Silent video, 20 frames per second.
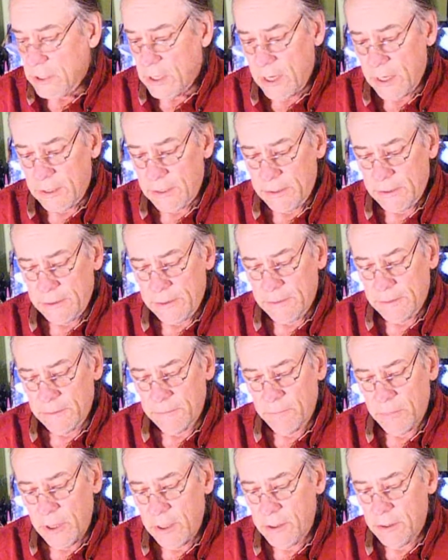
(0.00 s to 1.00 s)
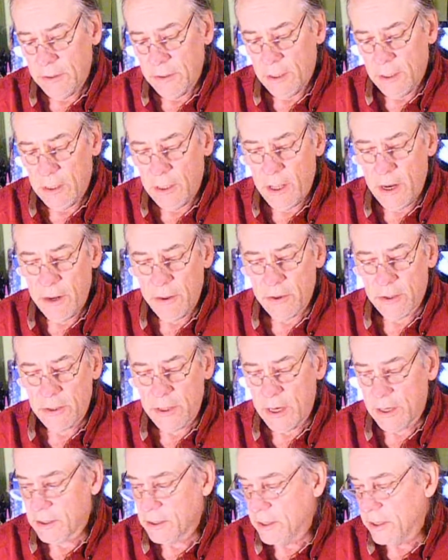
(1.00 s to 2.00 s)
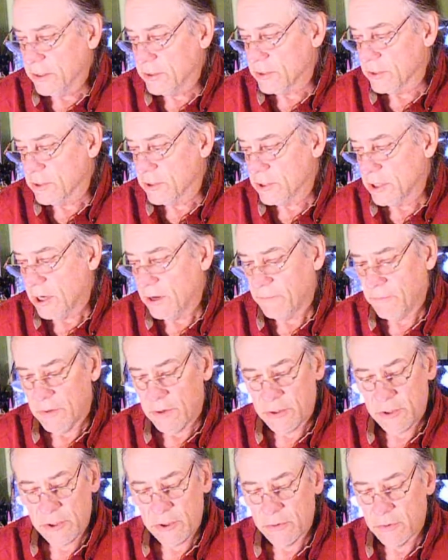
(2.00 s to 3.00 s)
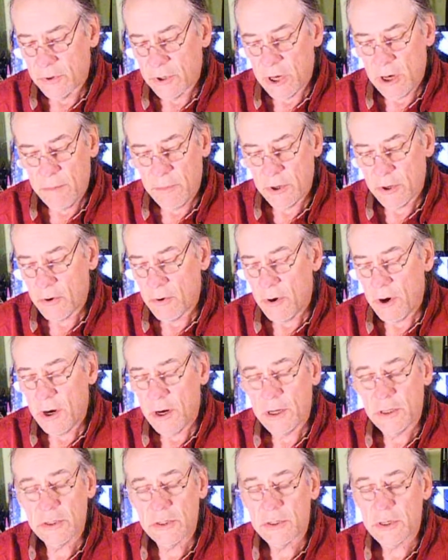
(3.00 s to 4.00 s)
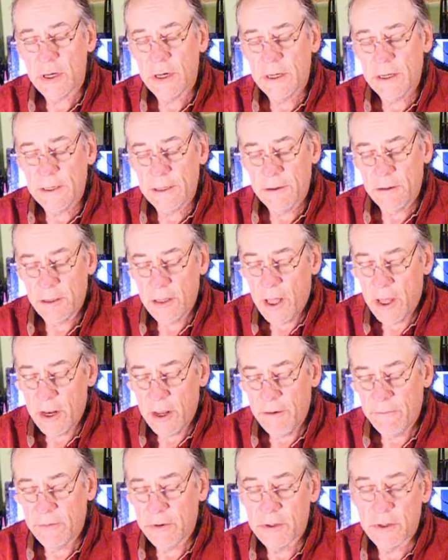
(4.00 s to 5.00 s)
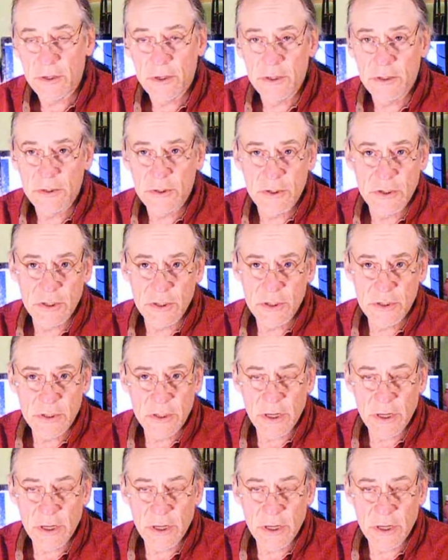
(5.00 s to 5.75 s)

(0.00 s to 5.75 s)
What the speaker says: And a lot of the techniques and stuff that you'll come across, a lot of it is just